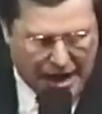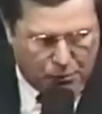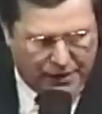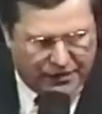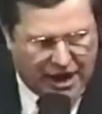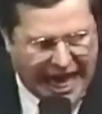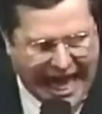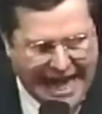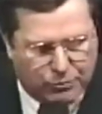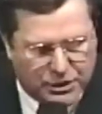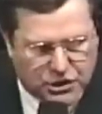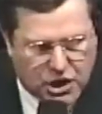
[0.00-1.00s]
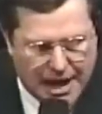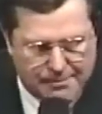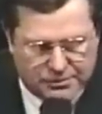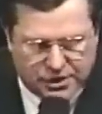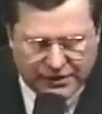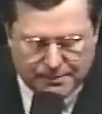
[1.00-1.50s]
And when the lad was
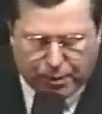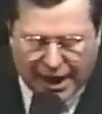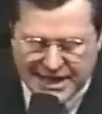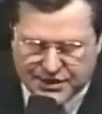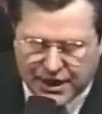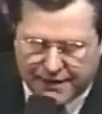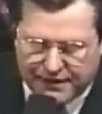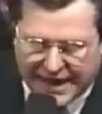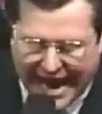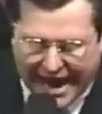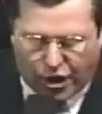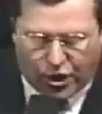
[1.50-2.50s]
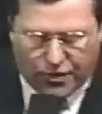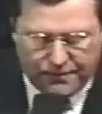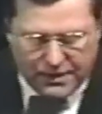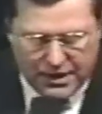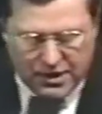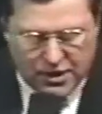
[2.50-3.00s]
come to the place of the
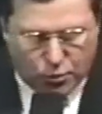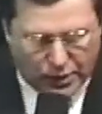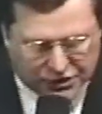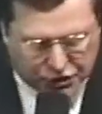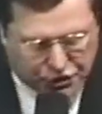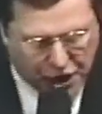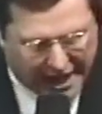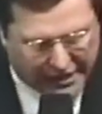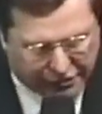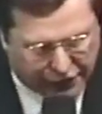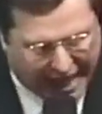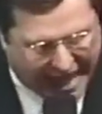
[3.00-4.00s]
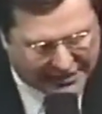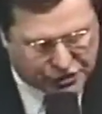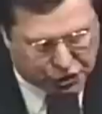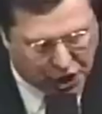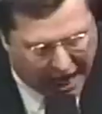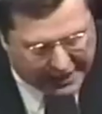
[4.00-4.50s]
arrow which Jonathan had
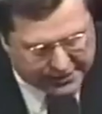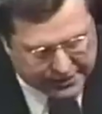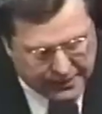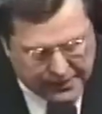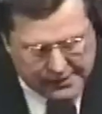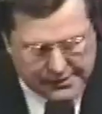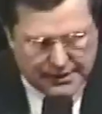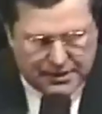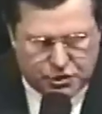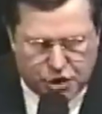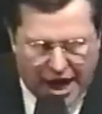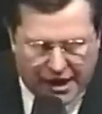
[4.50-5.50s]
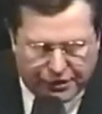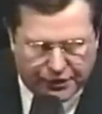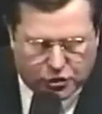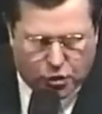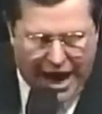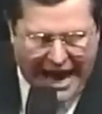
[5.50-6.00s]
shot,
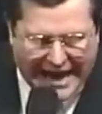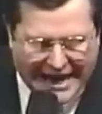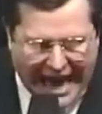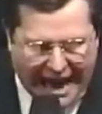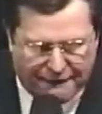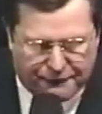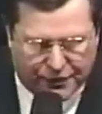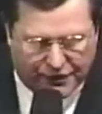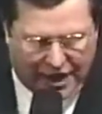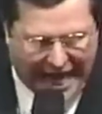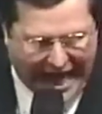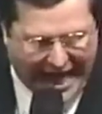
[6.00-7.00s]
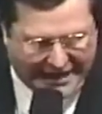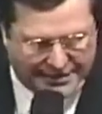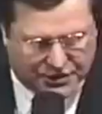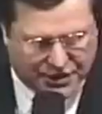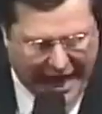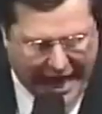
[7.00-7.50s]
Jonathan cried after the lad
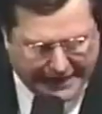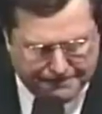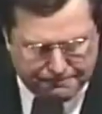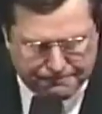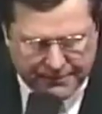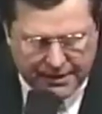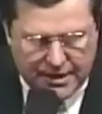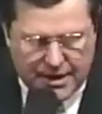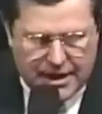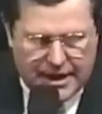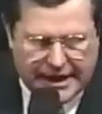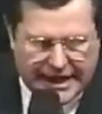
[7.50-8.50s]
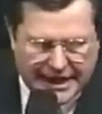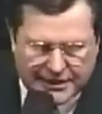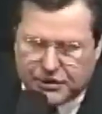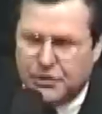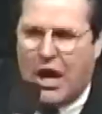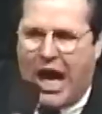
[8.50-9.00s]
and said,
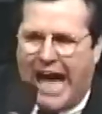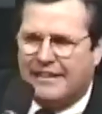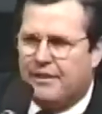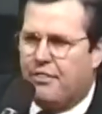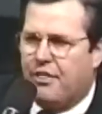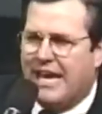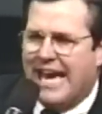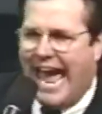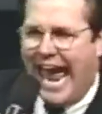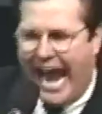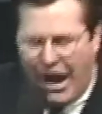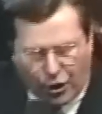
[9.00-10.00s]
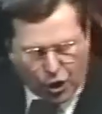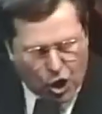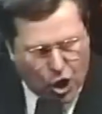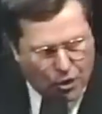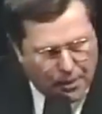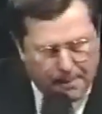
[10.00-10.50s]
Is not the
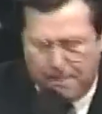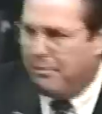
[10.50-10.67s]
arrow